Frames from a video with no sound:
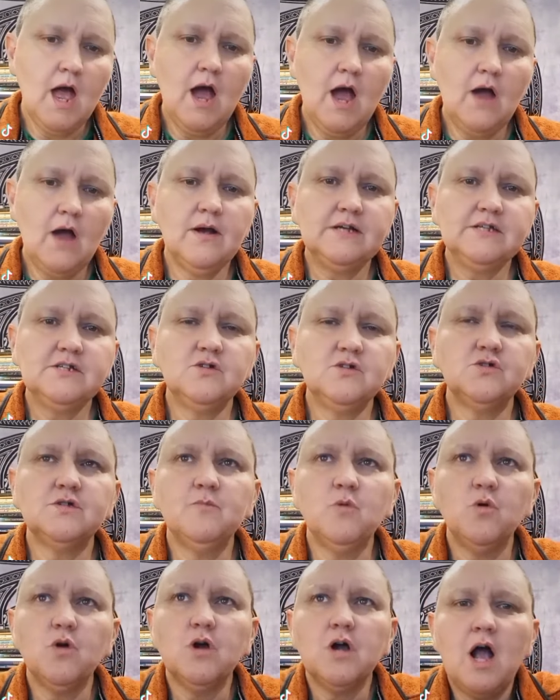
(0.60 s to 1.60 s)
All right, so some
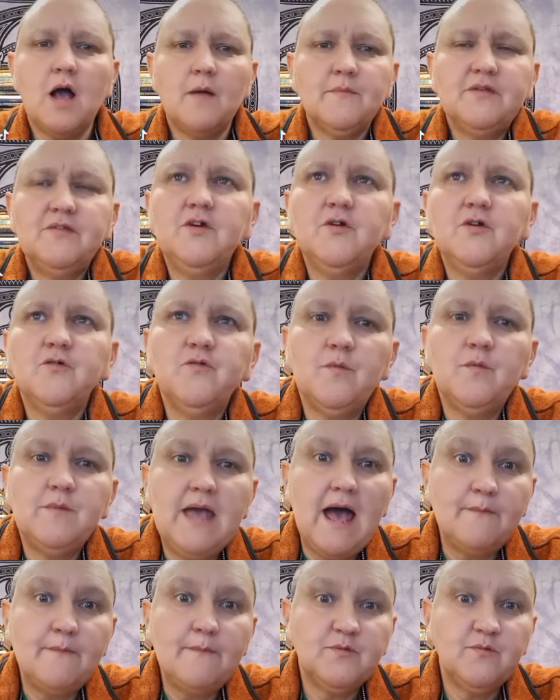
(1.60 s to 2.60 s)
more comments here from
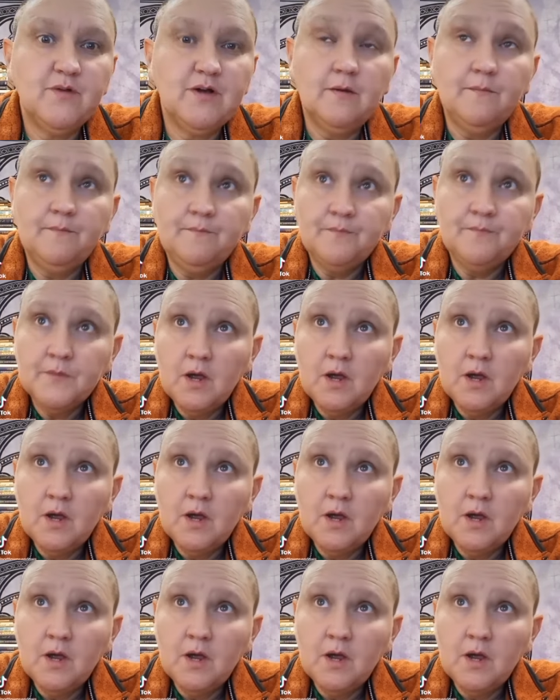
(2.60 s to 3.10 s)
Yapsville.